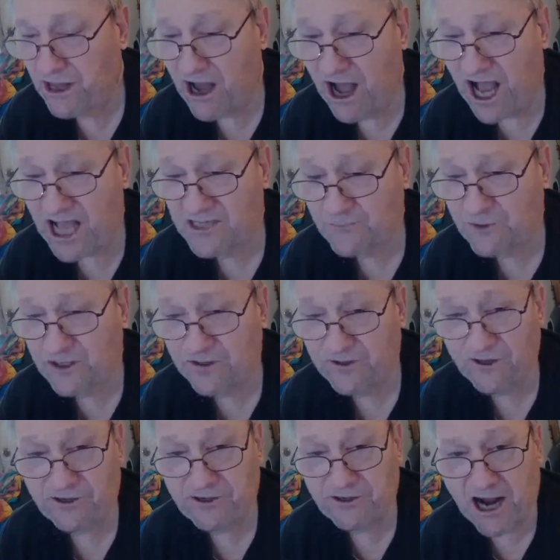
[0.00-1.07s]
the hospital
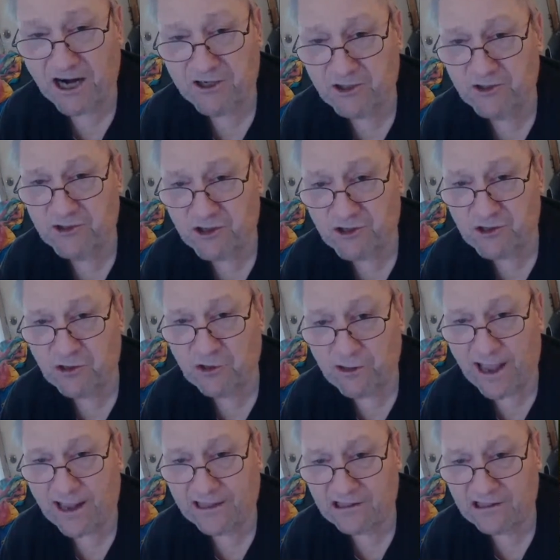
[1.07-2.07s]
and the doctors are the